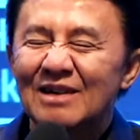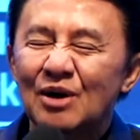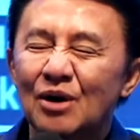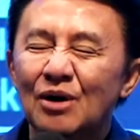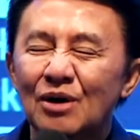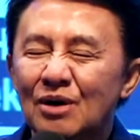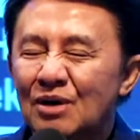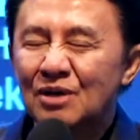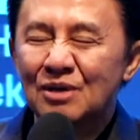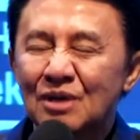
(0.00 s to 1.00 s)

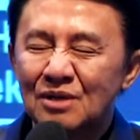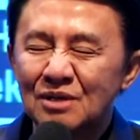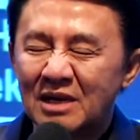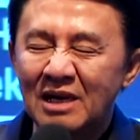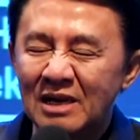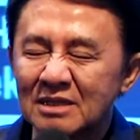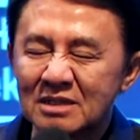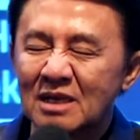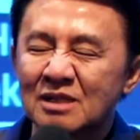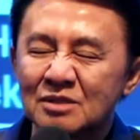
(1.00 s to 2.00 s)
Oh,
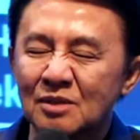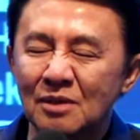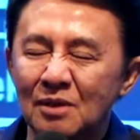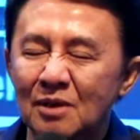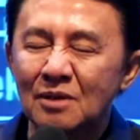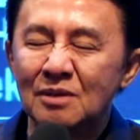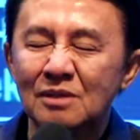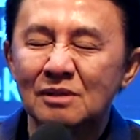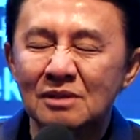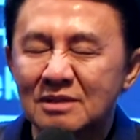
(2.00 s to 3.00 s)
cleanse us, O oh Lord.
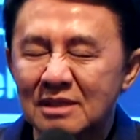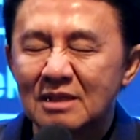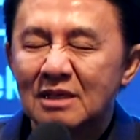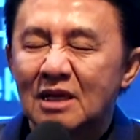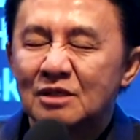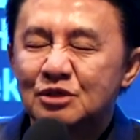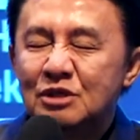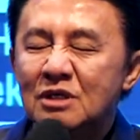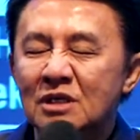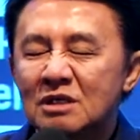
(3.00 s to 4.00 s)

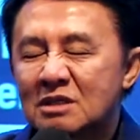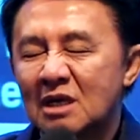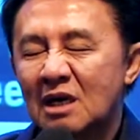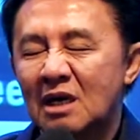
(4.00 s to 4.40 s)
Jesus.